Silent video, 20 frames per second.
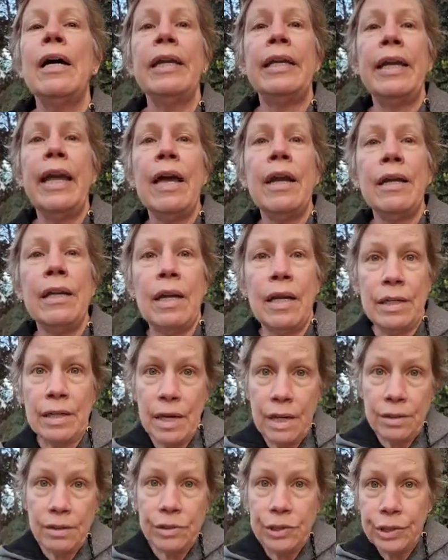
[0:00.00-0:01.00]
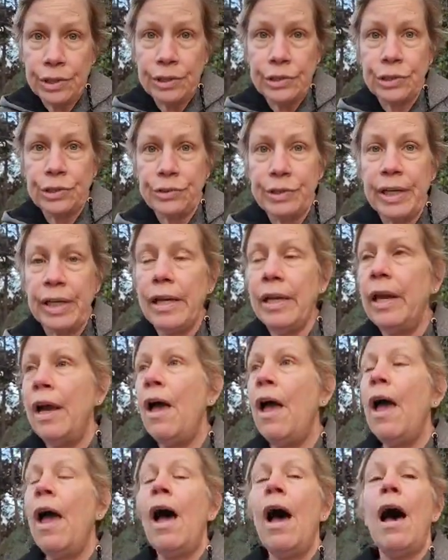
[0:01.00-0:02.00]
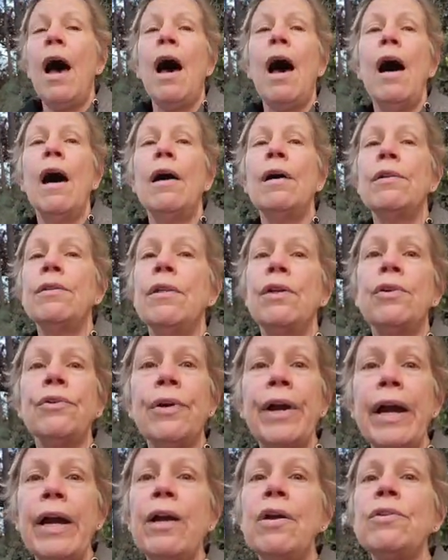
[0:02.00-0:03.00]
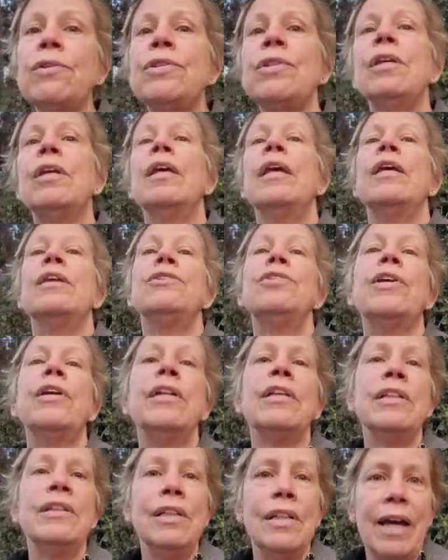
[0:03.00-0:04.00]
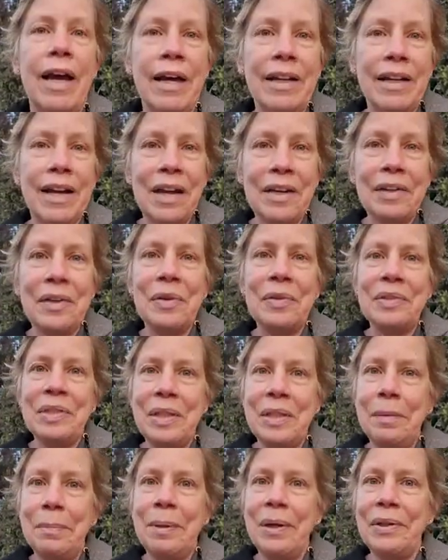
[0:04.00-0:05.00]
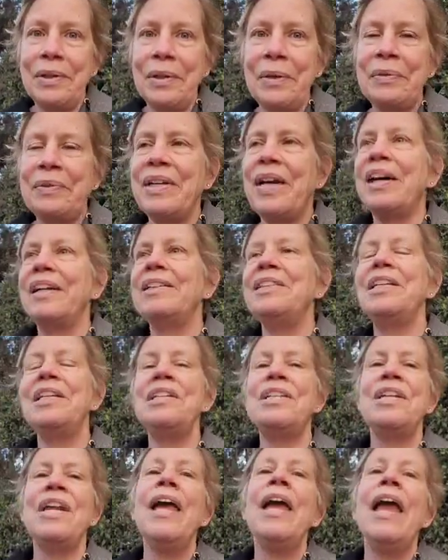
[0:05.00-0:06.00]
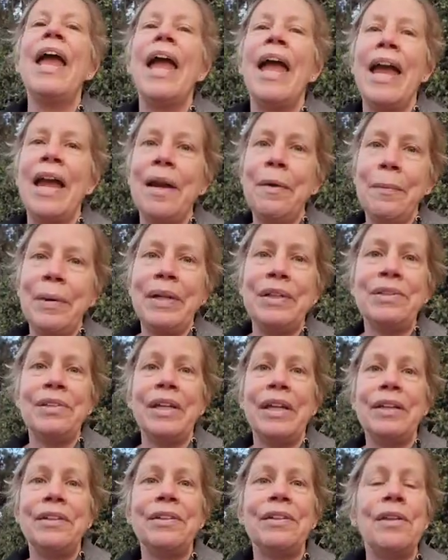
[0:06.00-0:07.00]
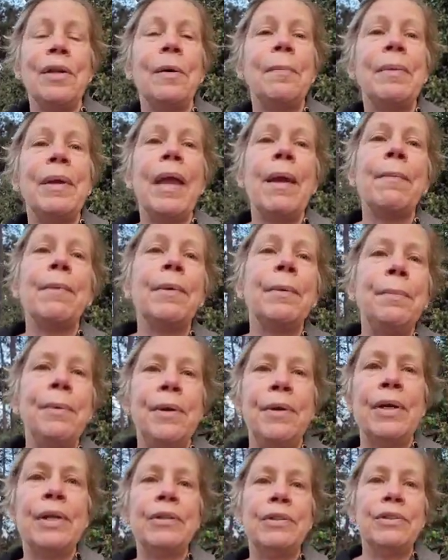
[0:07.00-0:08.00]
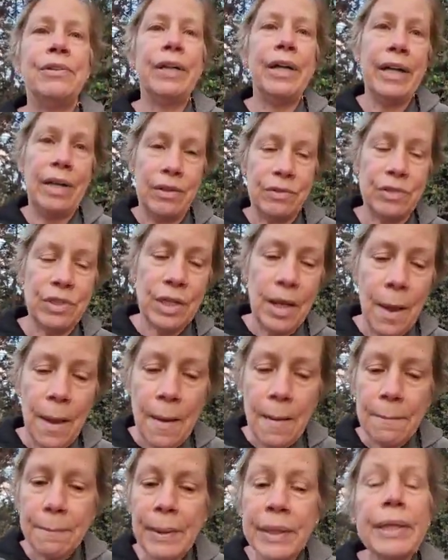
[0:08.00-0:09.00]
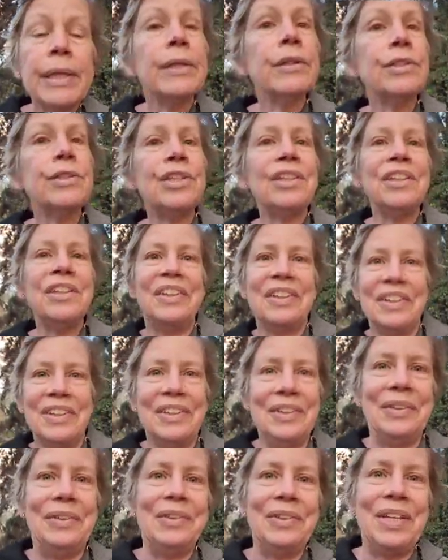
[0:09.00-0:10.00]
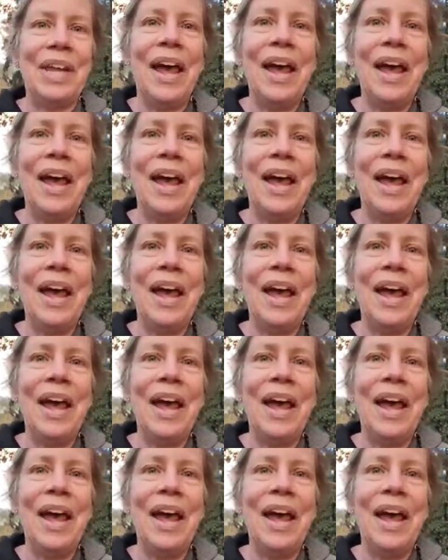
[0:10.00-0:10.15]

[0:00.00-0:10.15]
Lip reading: get another surgery. The crowns, I gotta go to the periodontist. 8 weeks later, they'll be able to put on crowns. But here's the good news.